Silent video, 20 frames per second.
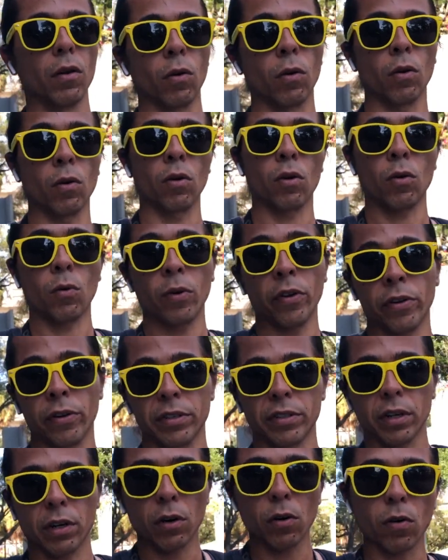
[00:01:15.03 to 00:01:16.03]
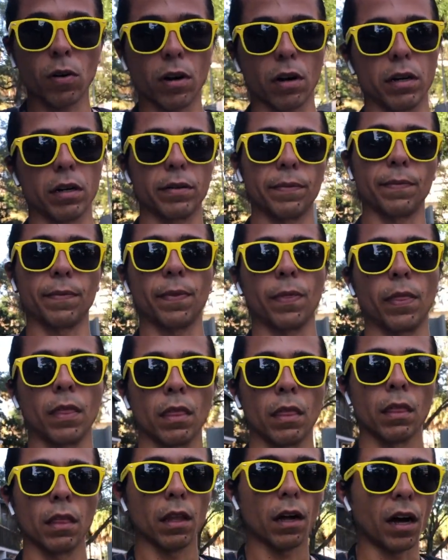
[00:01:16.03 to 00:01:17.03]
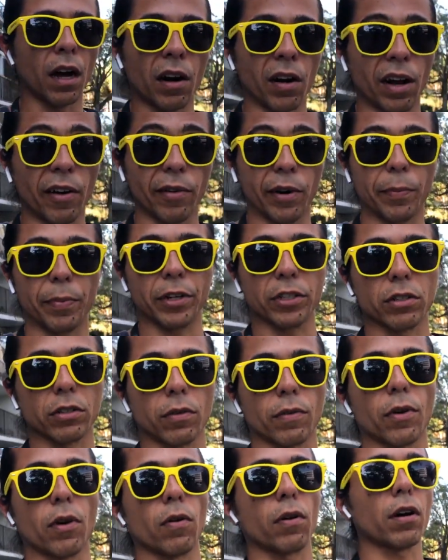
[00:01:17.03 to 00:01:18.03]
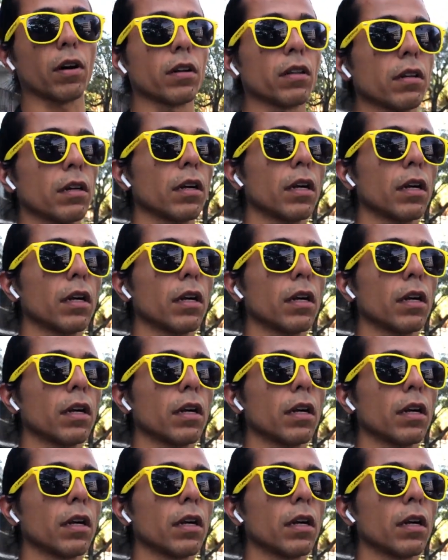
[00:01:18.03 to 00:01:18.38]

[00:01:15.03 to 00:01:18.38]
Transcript: or whether it's a go-kart. I don't have any pictures of go-kart.